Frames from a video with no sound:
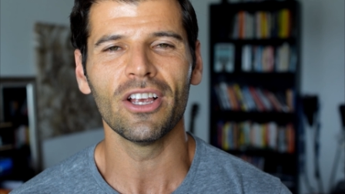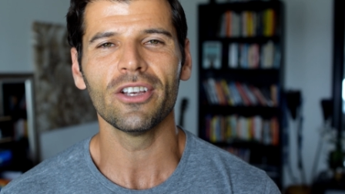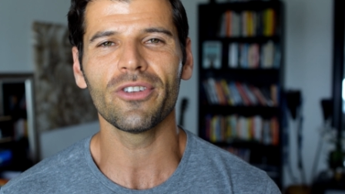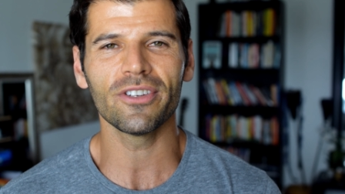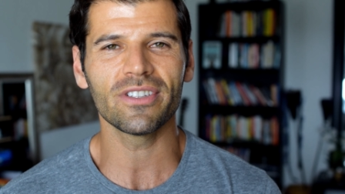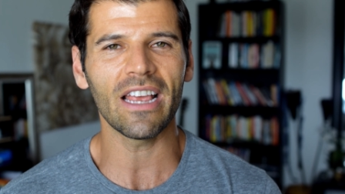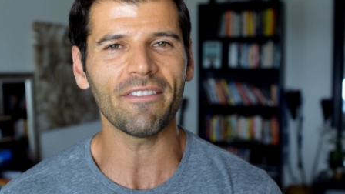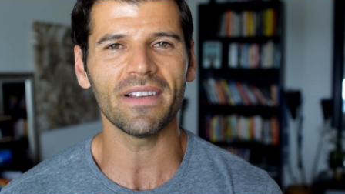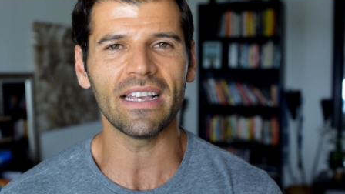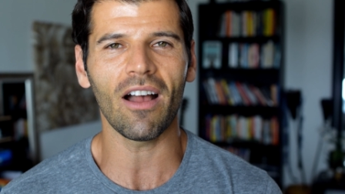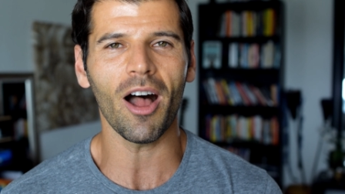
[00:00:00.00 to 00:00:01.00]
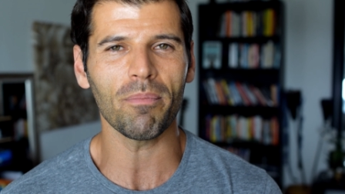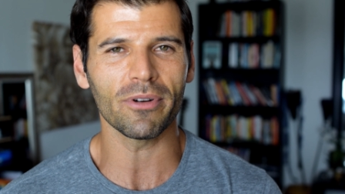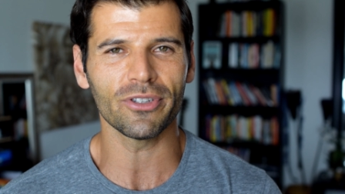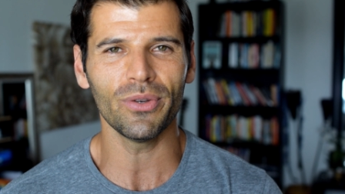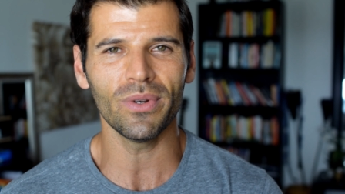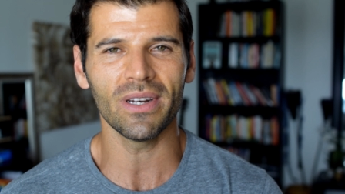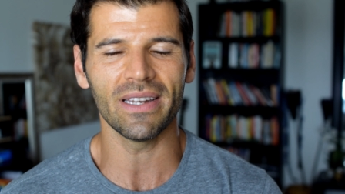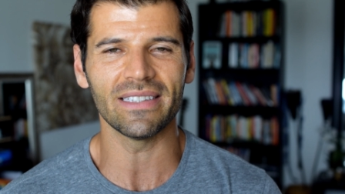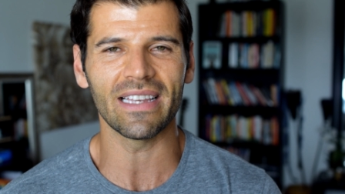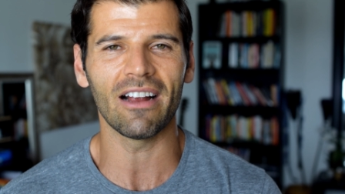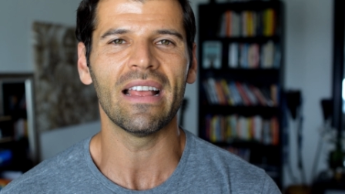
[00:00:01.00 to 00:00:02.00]
So there's definitely
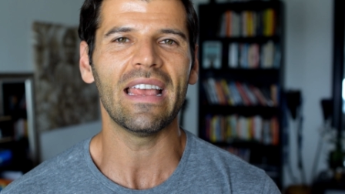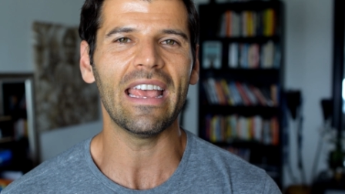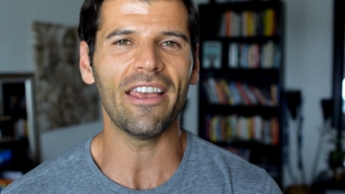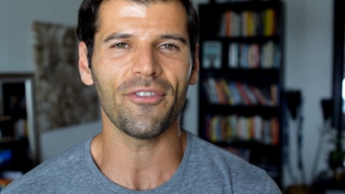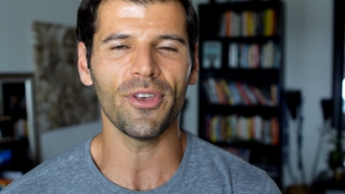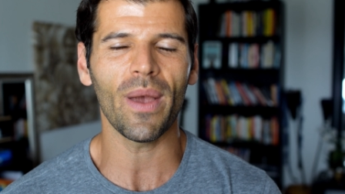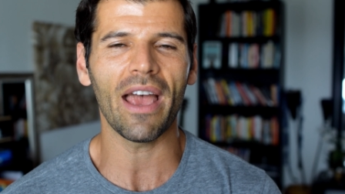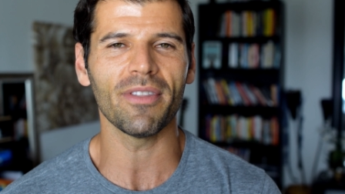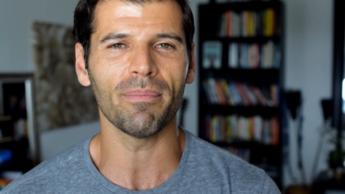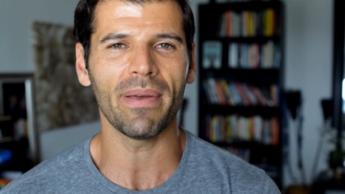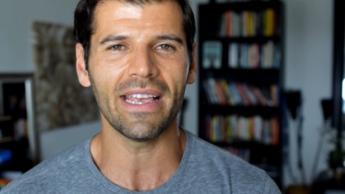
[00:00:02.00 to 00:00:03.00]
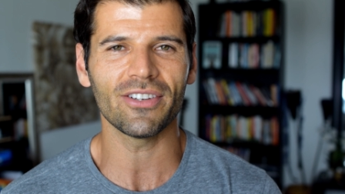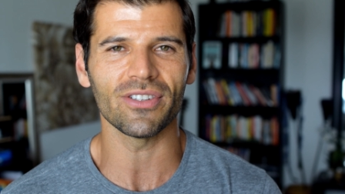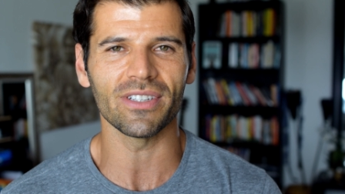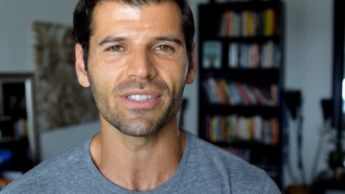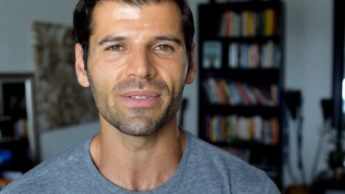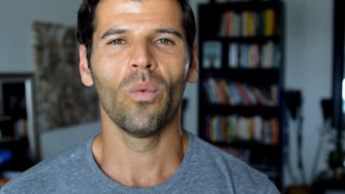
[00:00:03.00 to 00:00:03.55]
opportunities there if you have the patience.